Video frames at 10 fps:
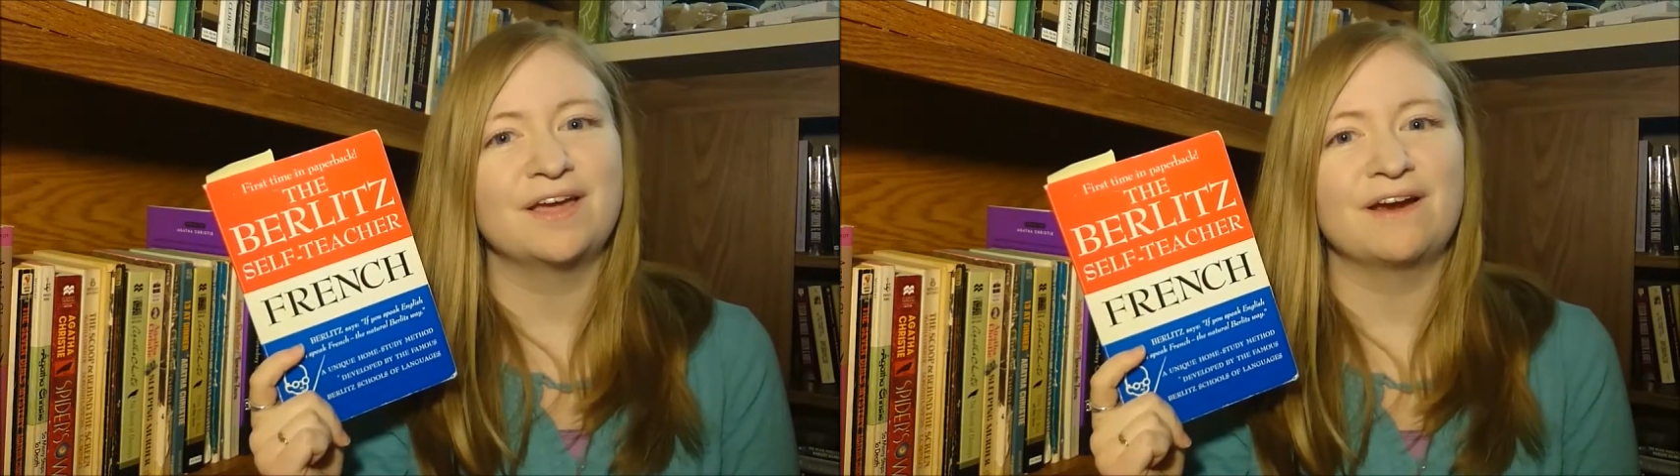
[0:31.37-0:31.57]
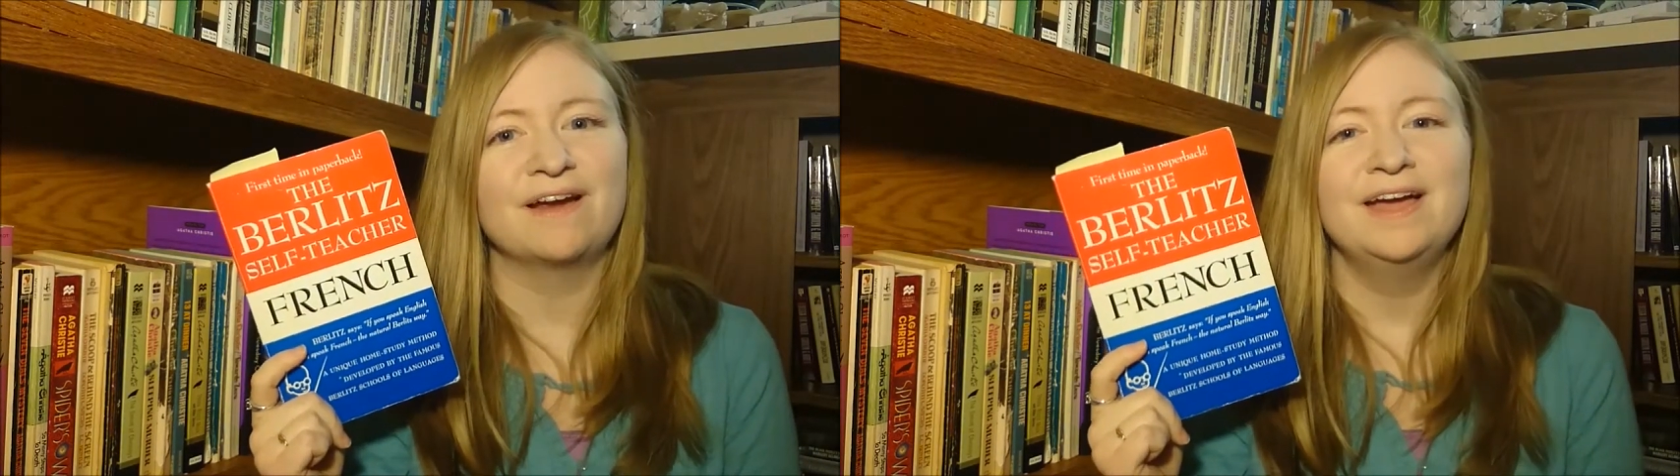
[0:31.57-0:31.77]

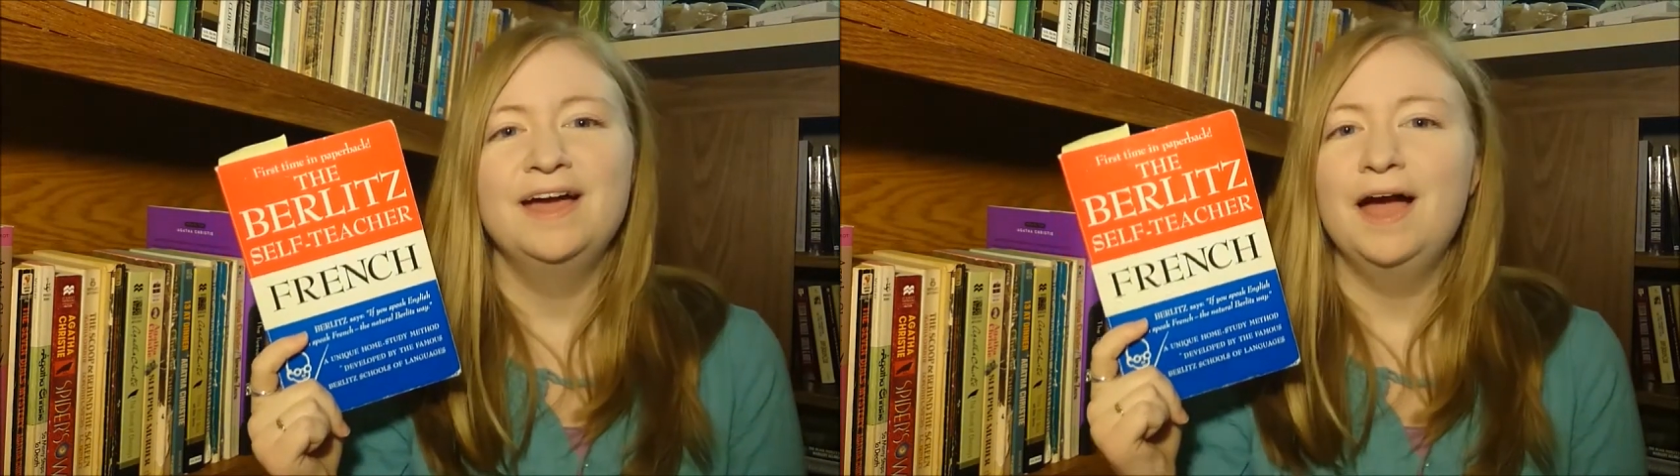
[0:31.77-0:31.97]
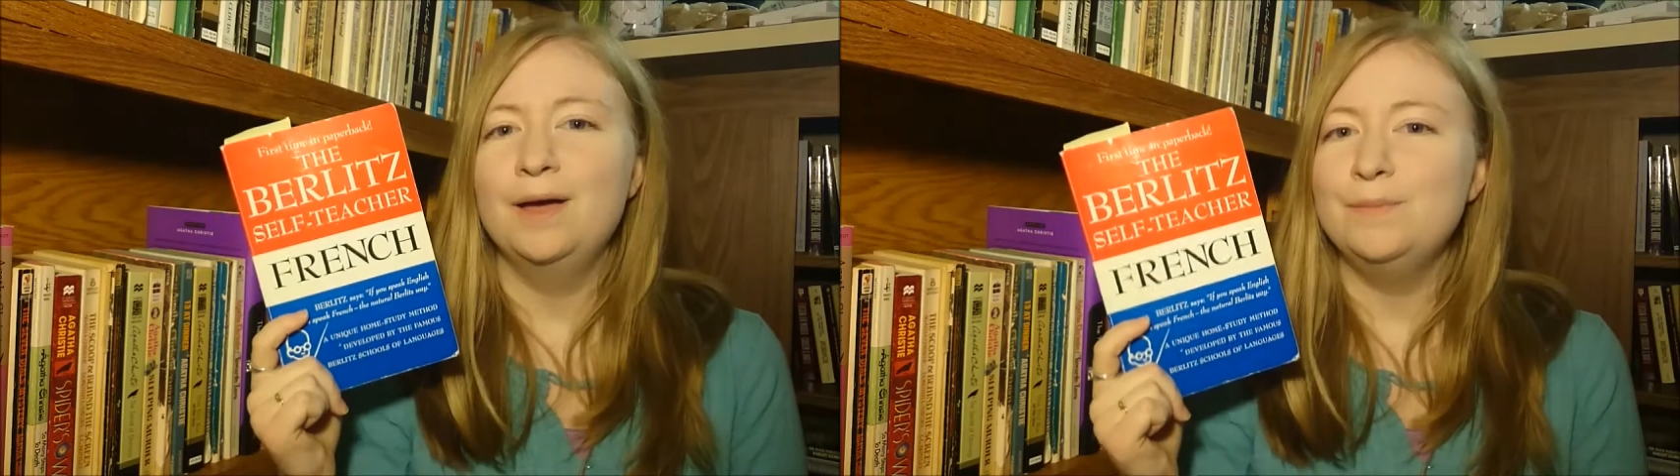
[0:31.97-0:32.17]
They're
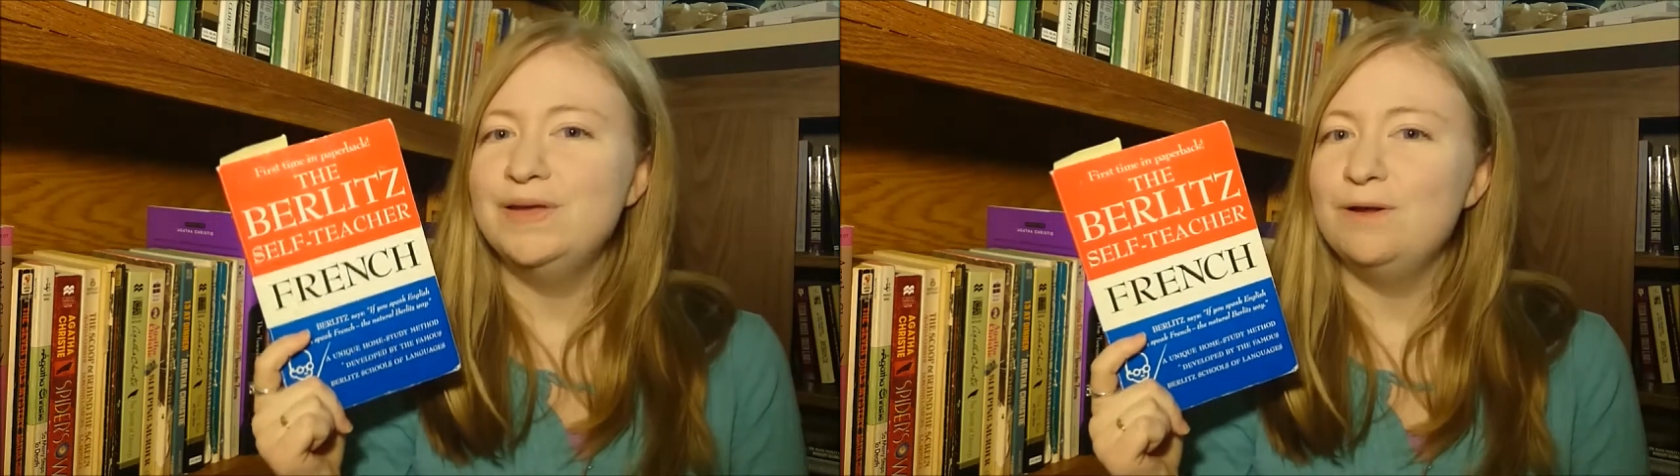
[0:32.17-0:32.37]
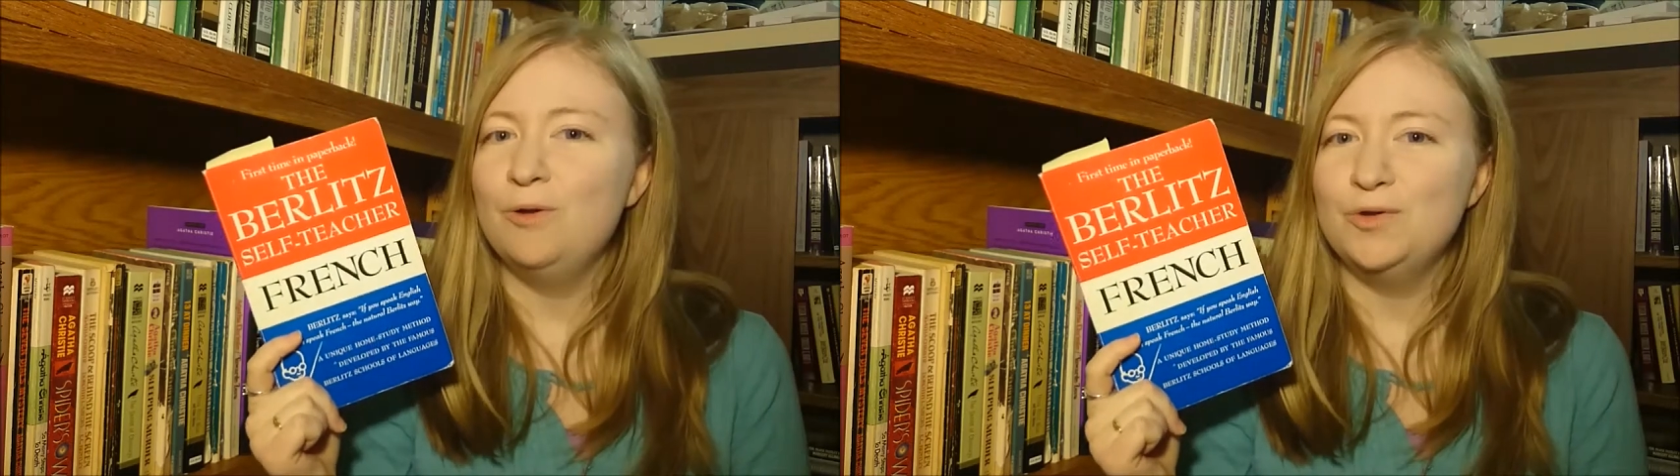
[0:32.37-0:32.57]
a
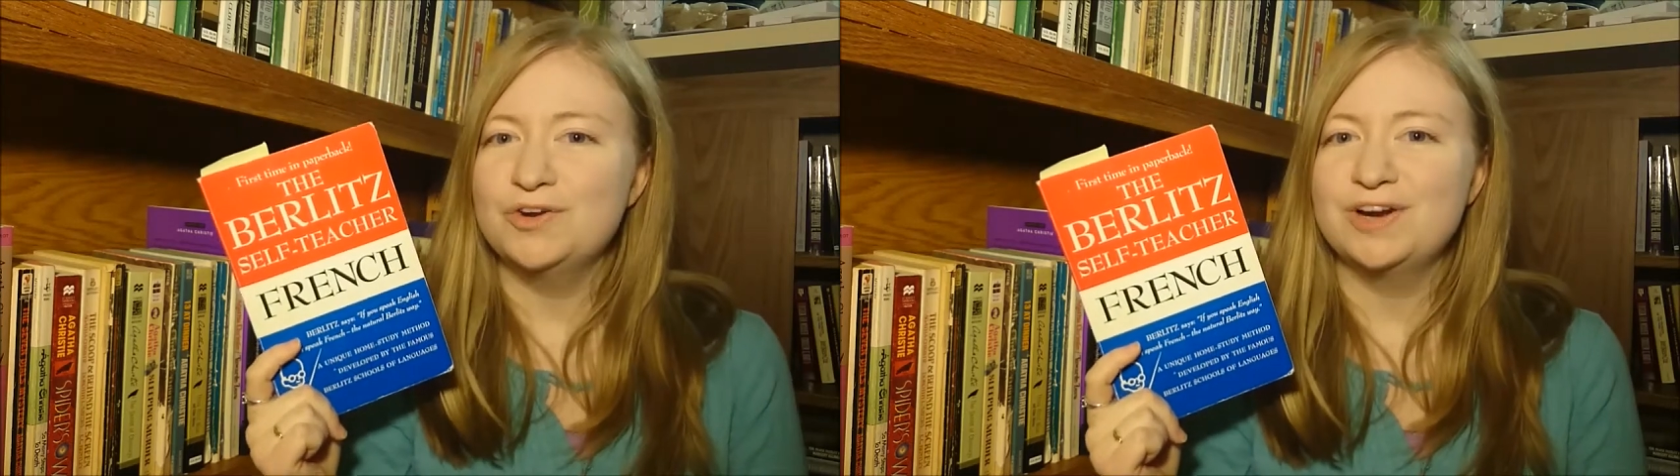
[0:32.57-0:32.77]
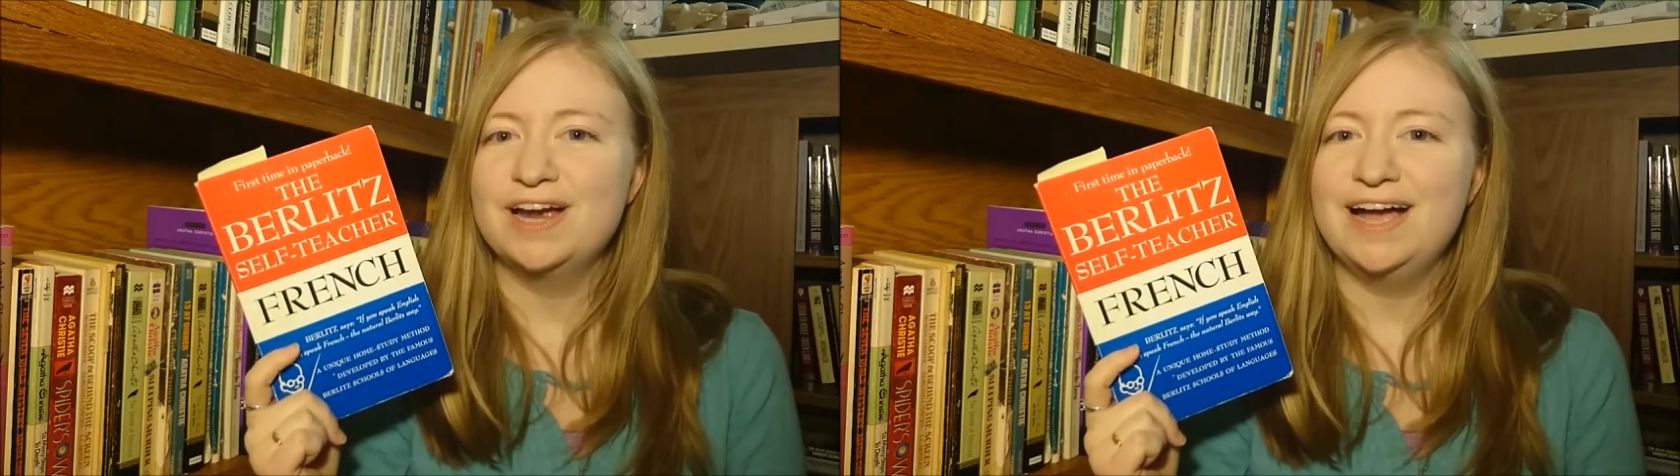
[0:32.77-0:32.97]
bit
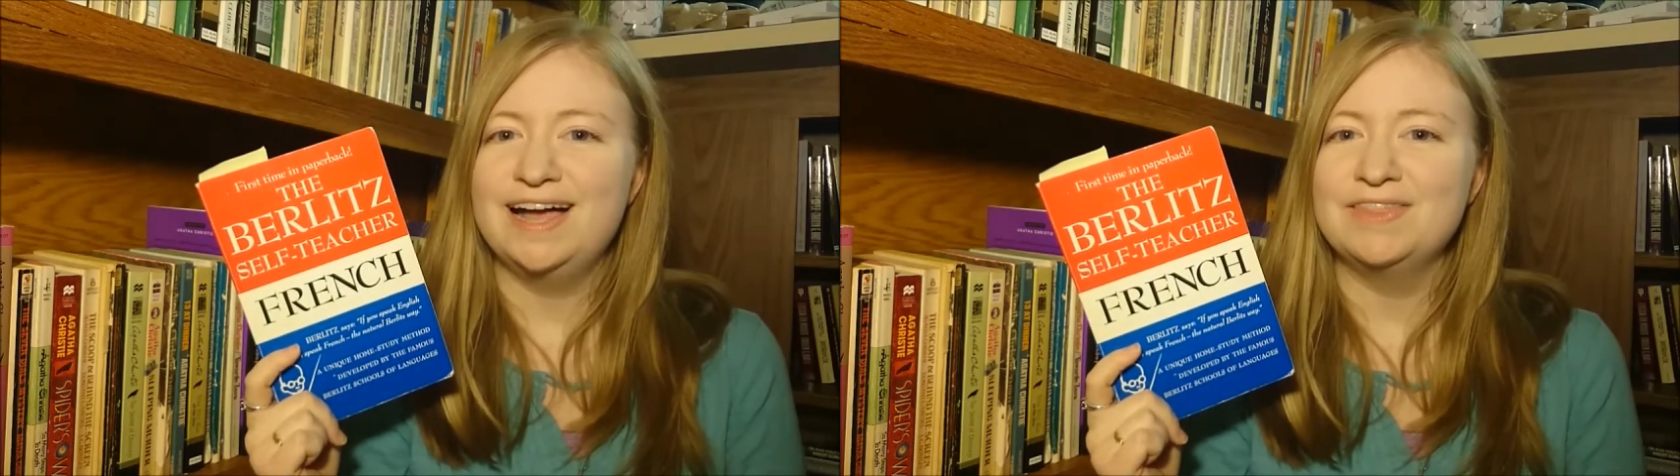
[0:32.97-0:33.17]
older.